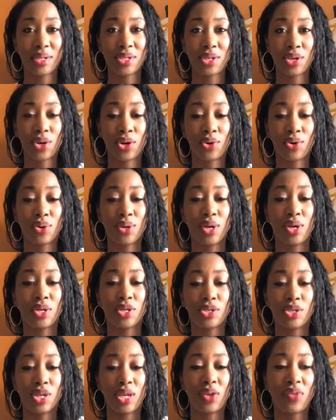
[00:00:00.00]
So
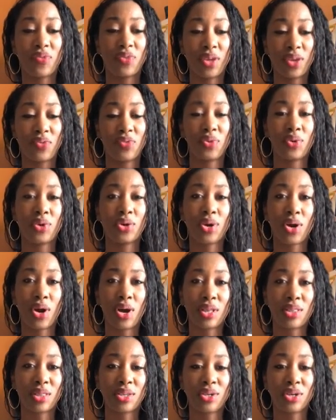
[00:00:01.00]
if you're an
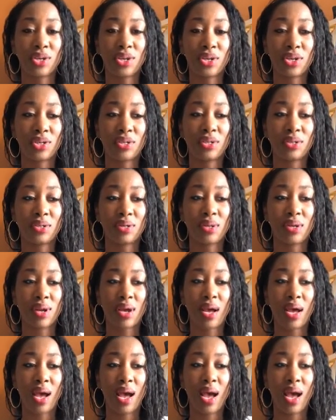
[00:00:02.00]
author,
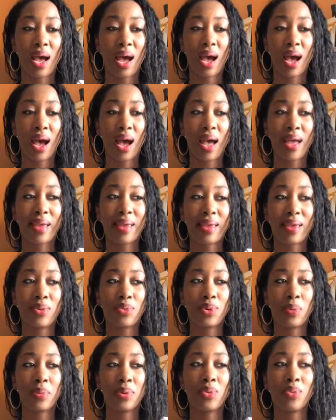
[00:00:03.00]

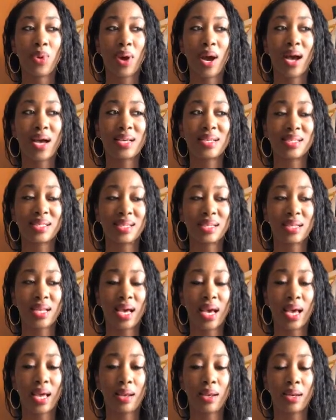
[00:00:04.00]
it would be wise to
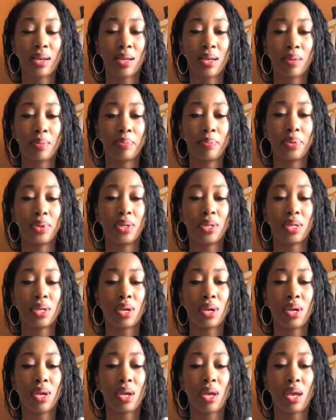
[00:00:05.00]
not put
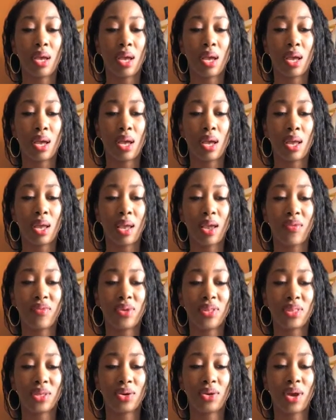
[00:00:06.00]

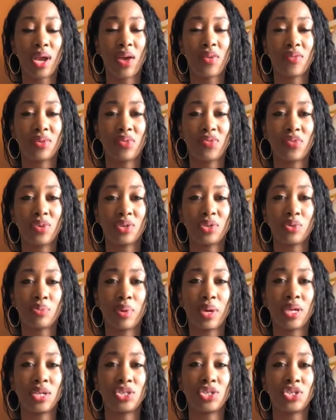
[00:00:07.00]
everything or have an official
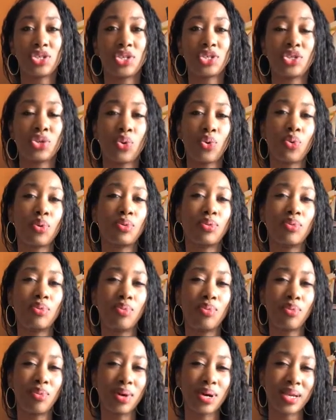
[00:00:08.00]
page just
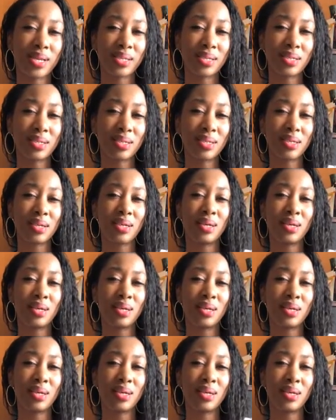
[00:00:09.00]
on one